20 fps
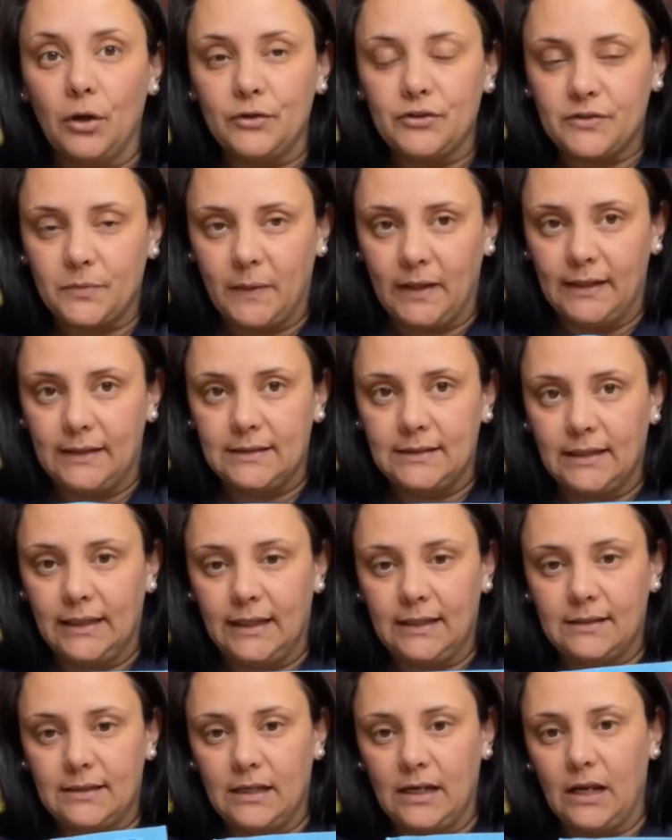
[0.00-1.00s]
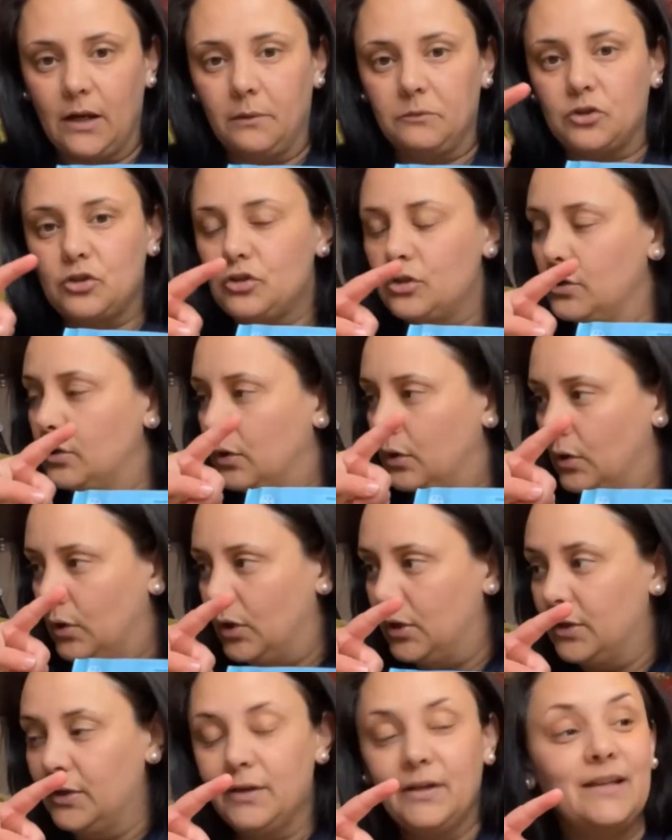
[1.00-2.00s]
sweeties, and I'm
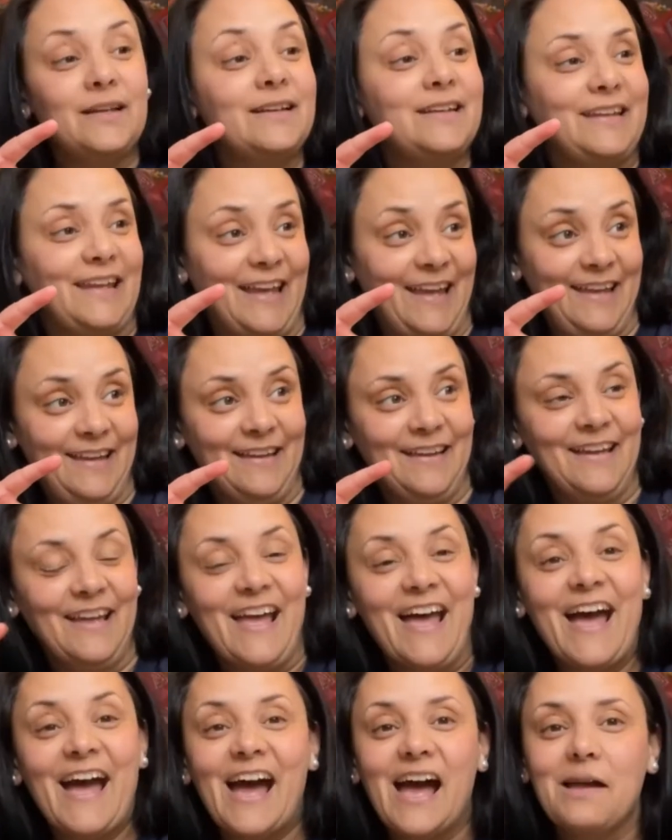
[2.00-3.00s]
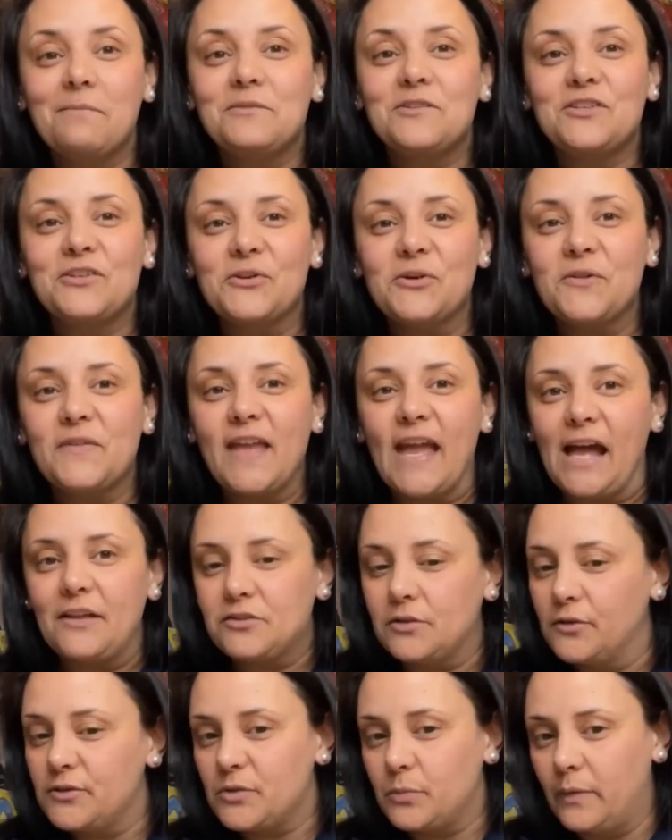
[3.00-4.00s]
sure Yeah, I'm sure the
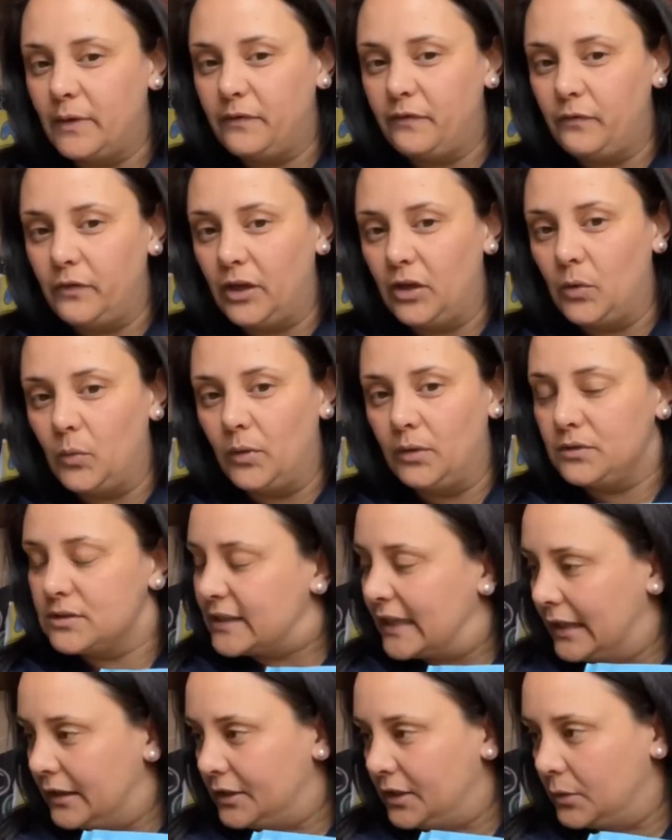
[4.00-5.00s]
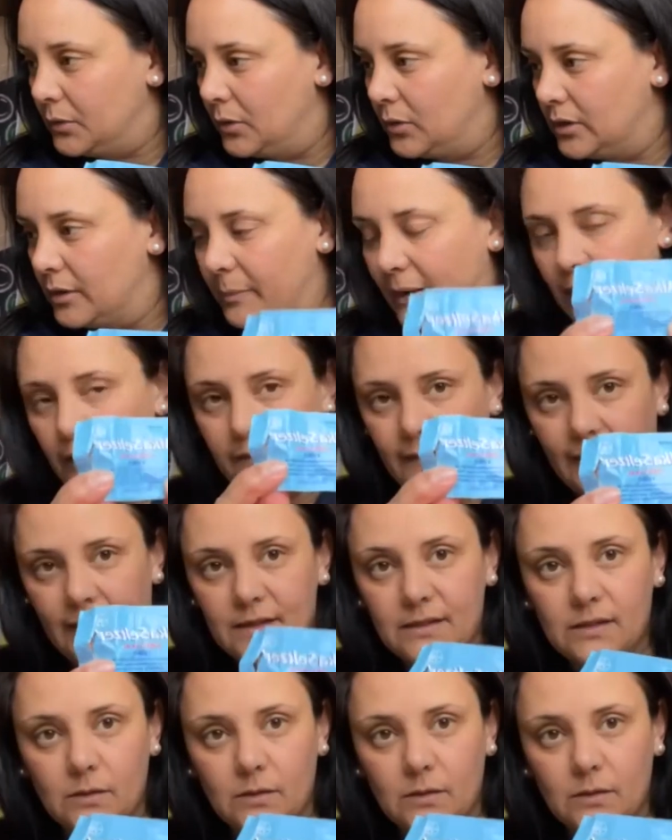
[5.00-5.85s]
adults with you will tell you all about that.